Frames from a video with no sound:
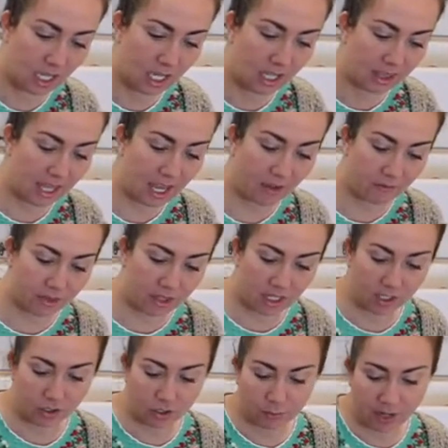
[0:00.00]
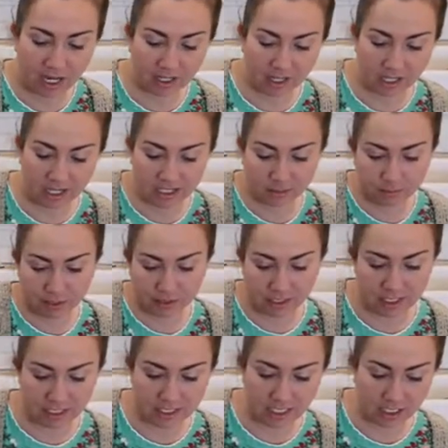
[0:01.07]
They have the new paint line has a
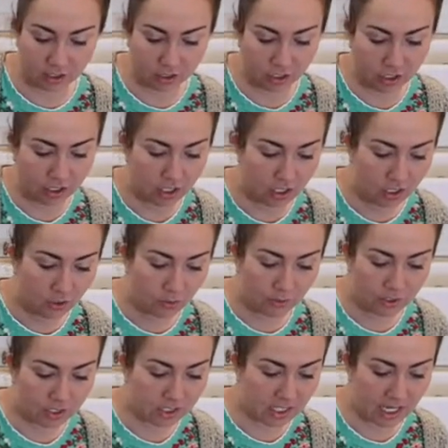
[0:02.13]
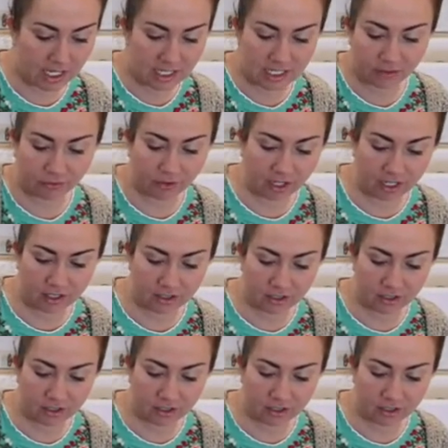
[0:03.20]
built-in sealer, which is kind of different.